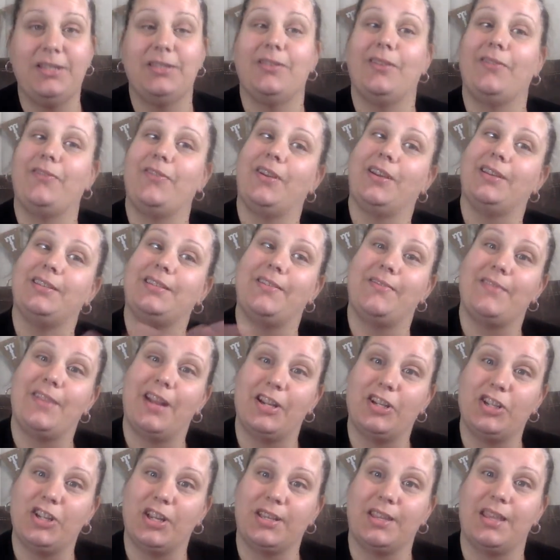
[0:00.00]
So if you guys have
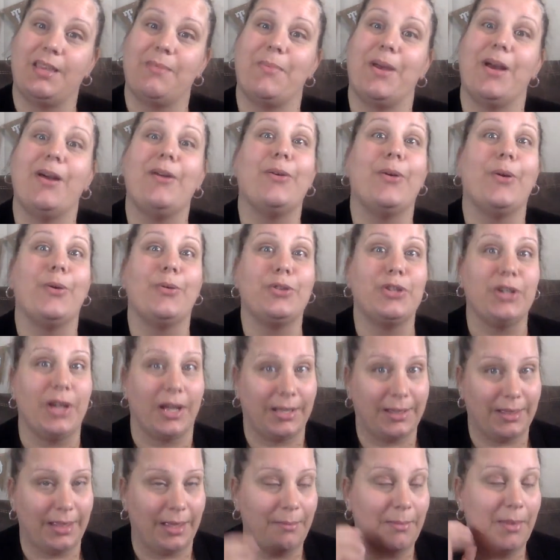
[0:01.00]
not checked them out, go check
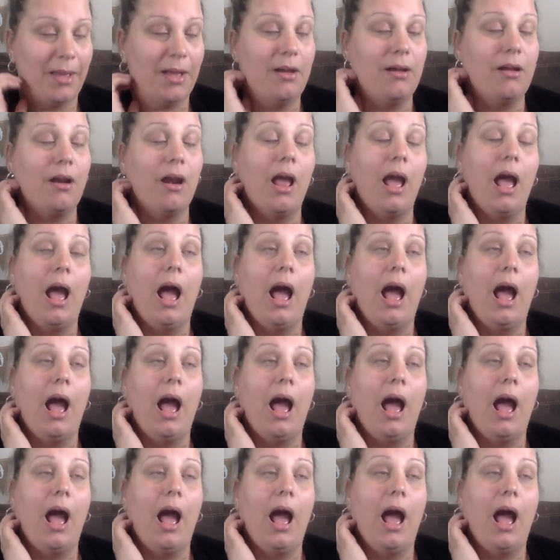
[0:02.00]
them out.